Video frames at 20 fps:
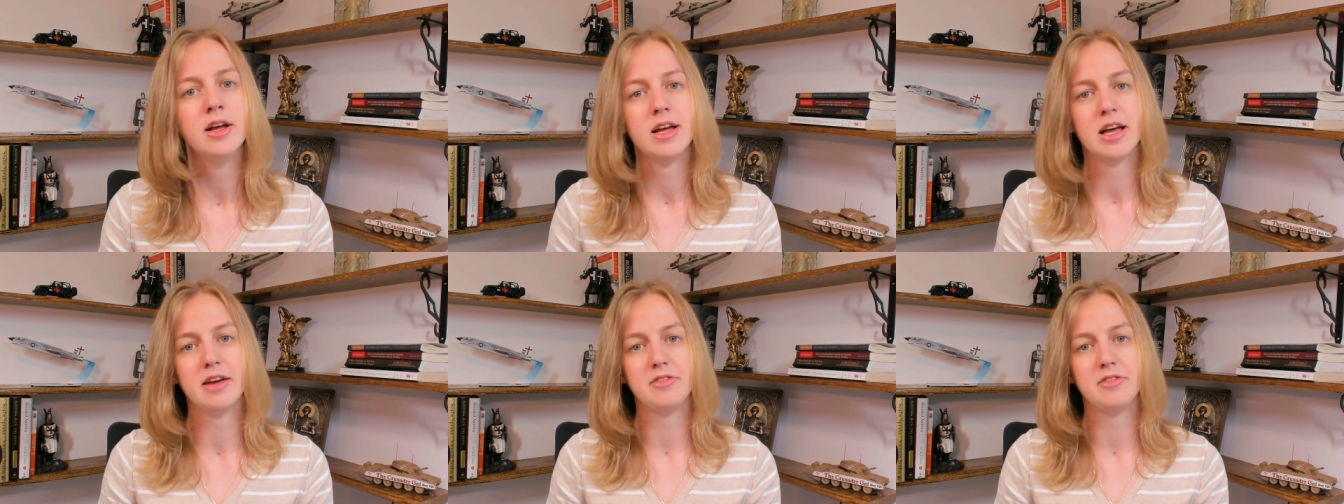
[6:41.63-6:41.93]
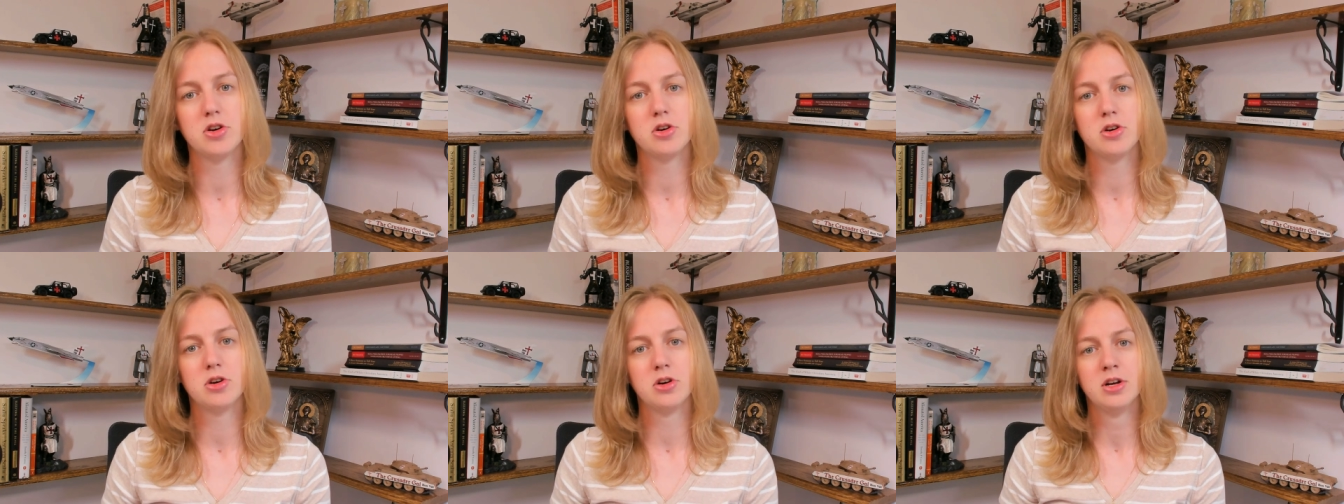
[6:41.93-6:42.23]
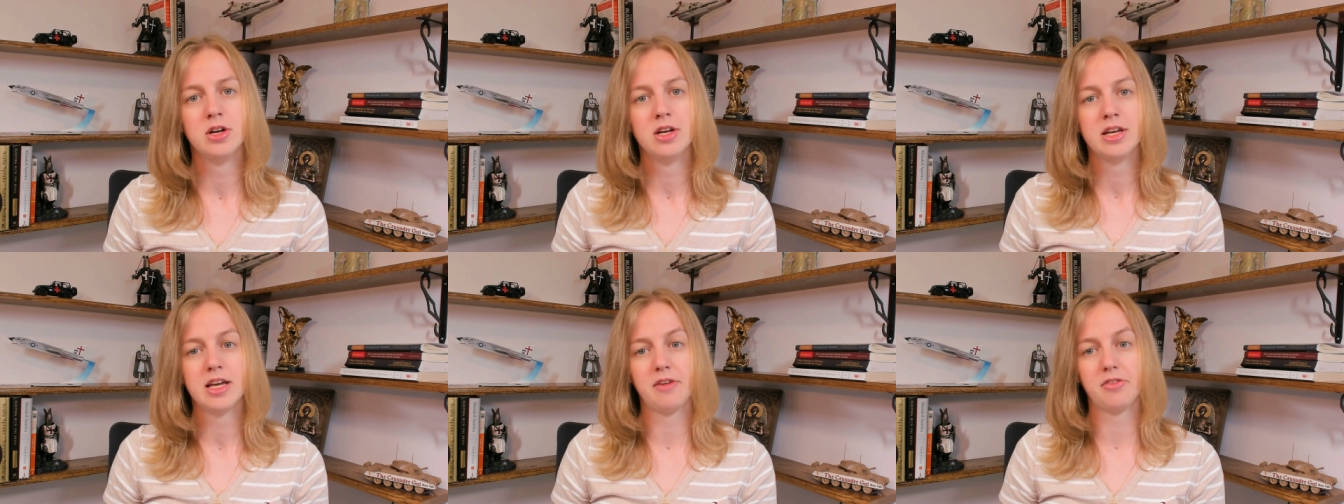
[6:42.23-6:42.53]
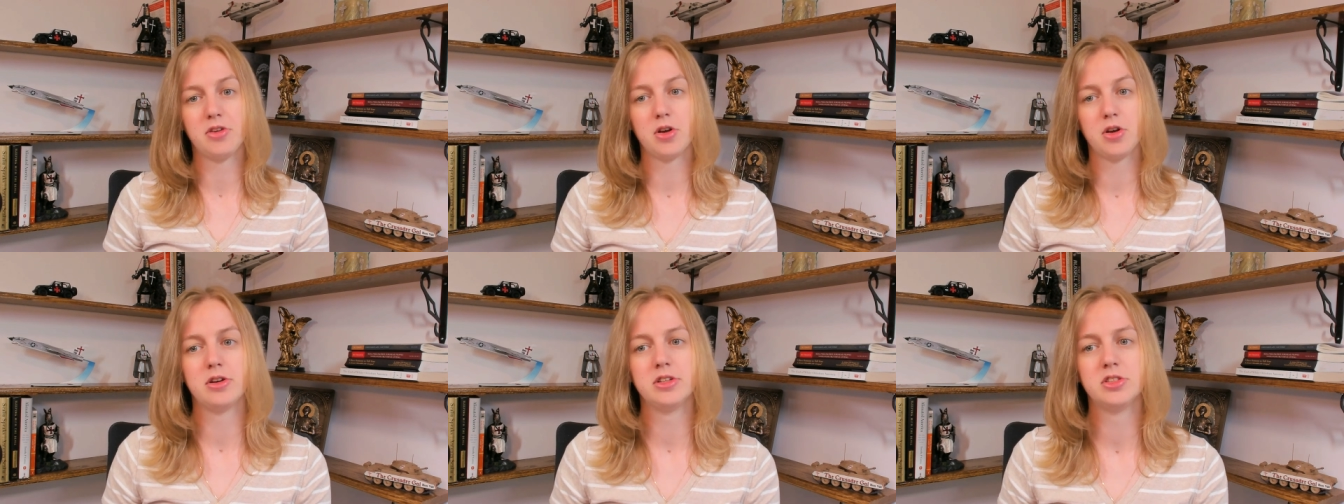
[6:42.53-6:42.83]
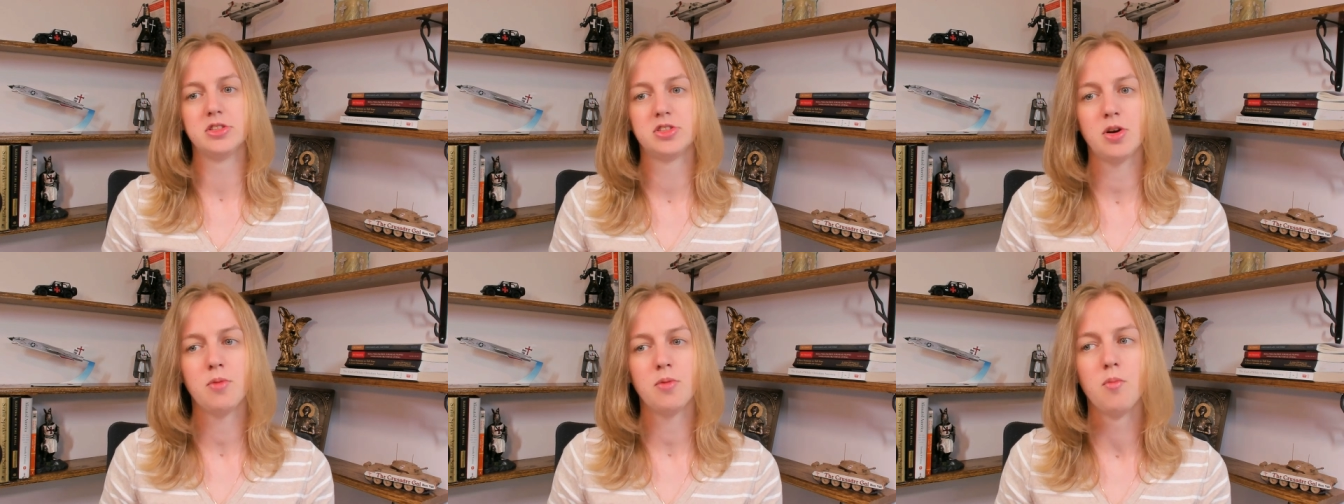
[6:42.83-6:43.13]
If you're if you're in
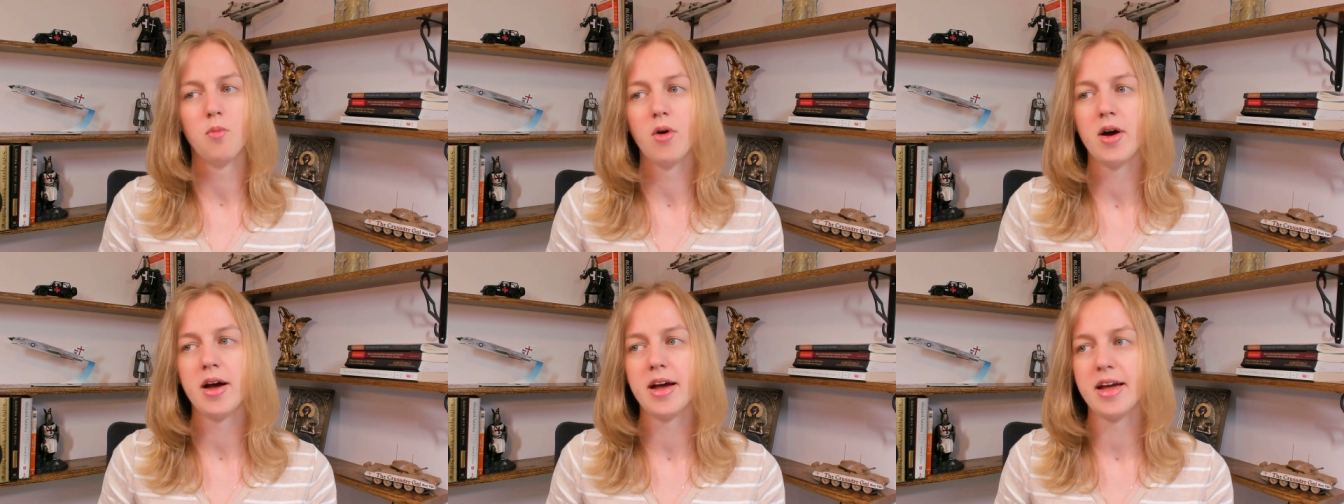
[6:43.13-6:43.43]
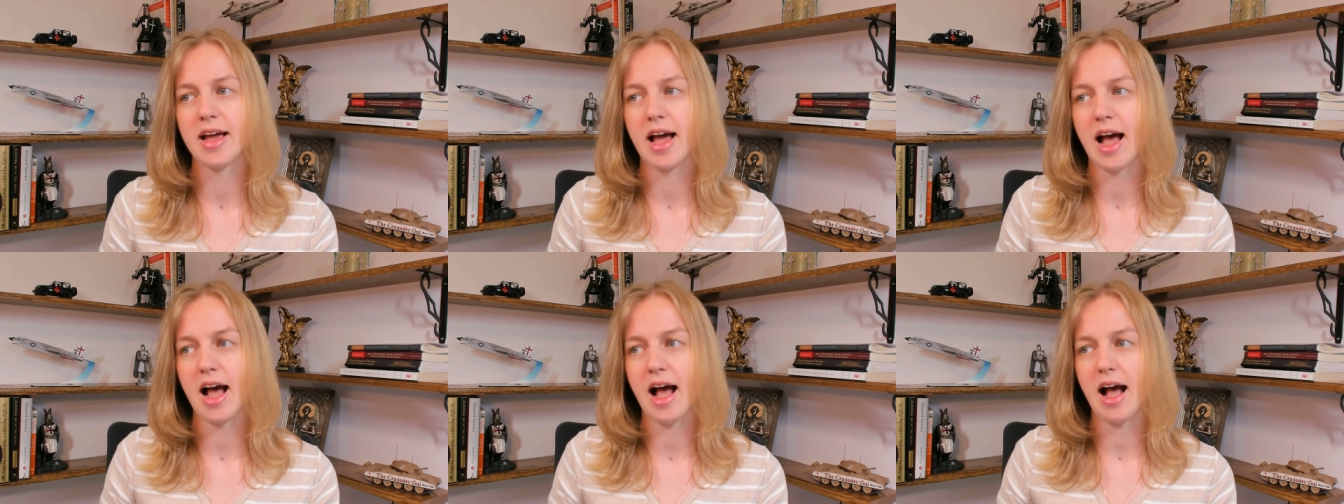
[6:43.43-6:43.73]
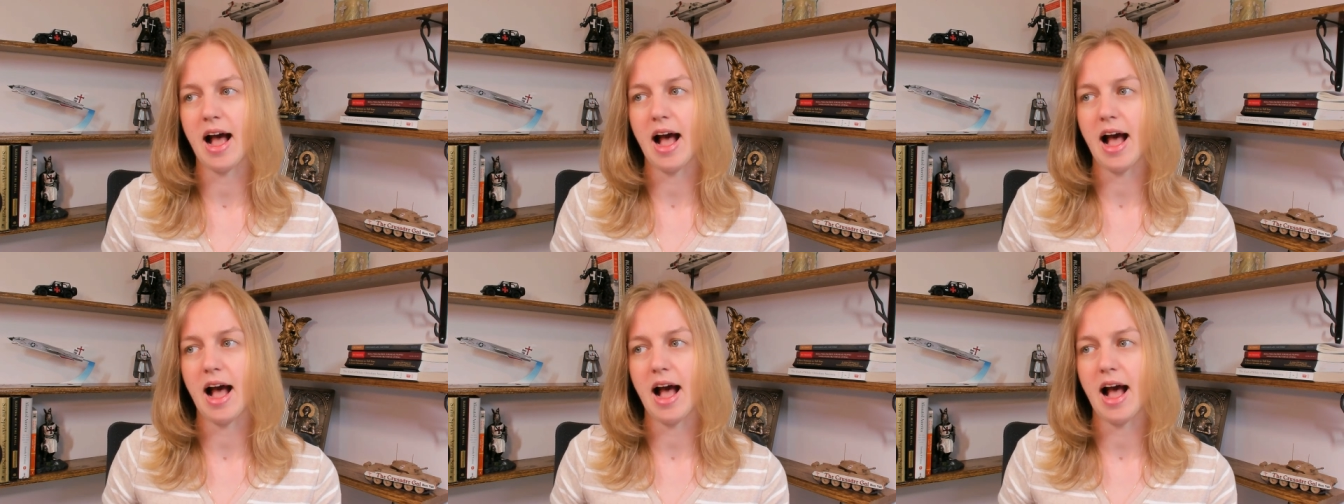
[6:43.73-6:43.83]
some way